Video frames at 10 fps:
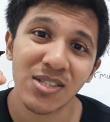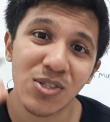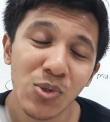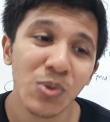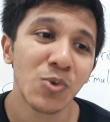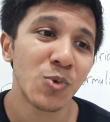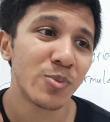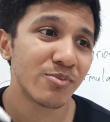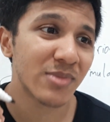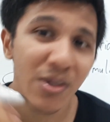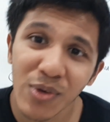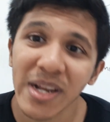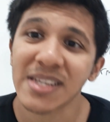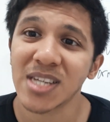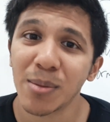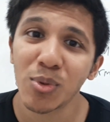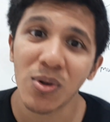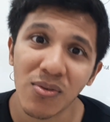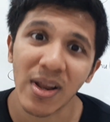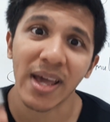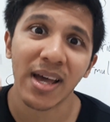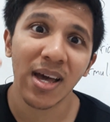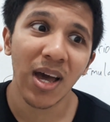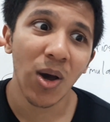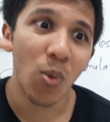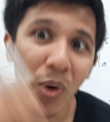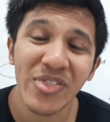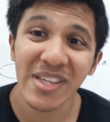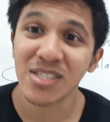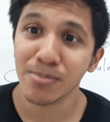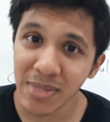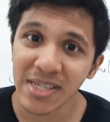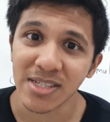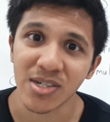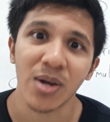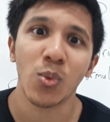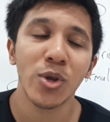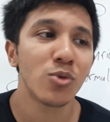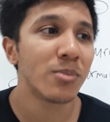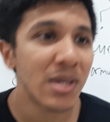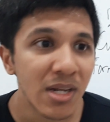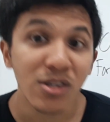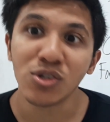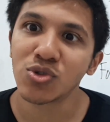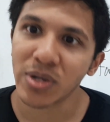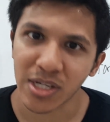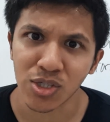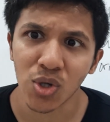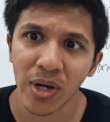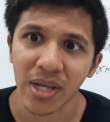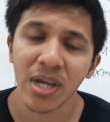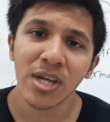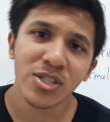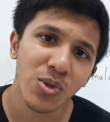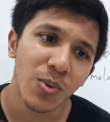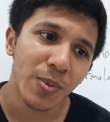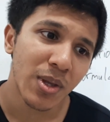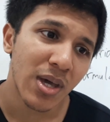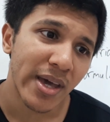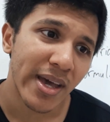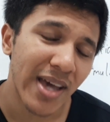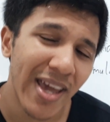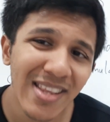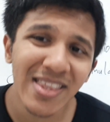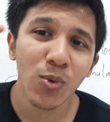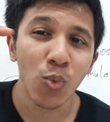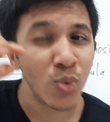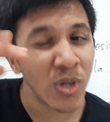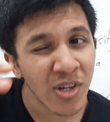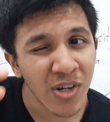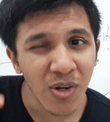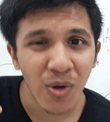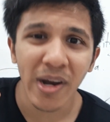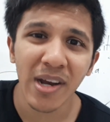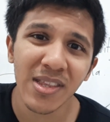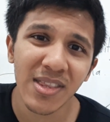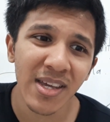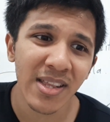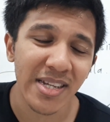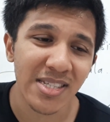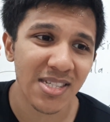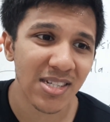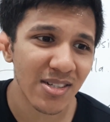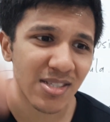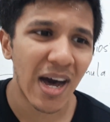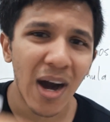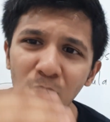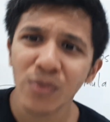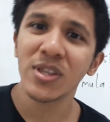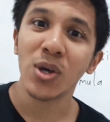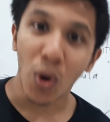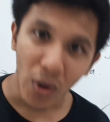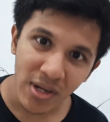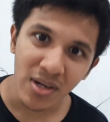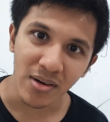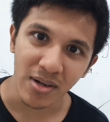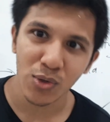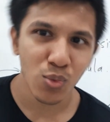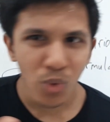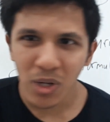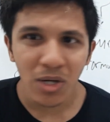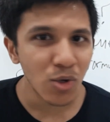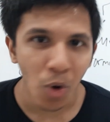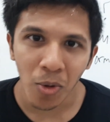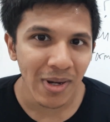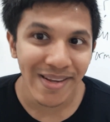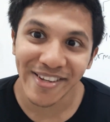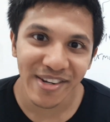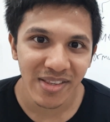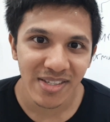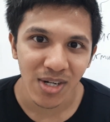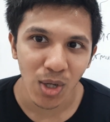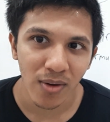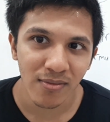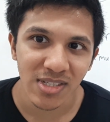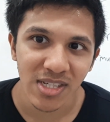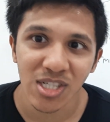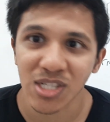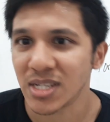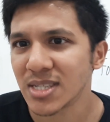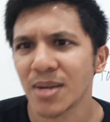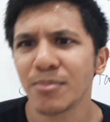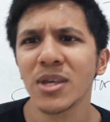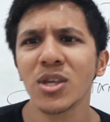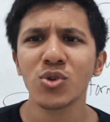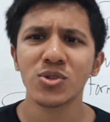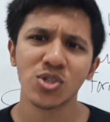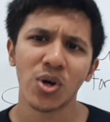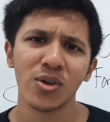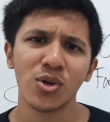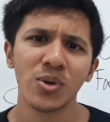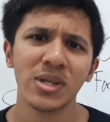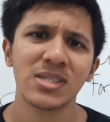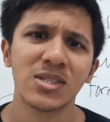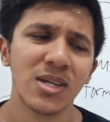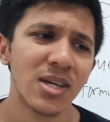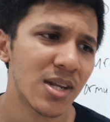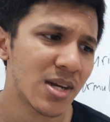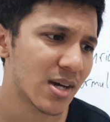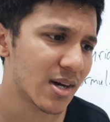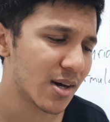to give you an example of like what this means, right? What do you mean unusual, exotic? So anything weird or anything that's out of the ordinary, you wouldn't normally hear this in a conversation. It's something you'd sort of notice in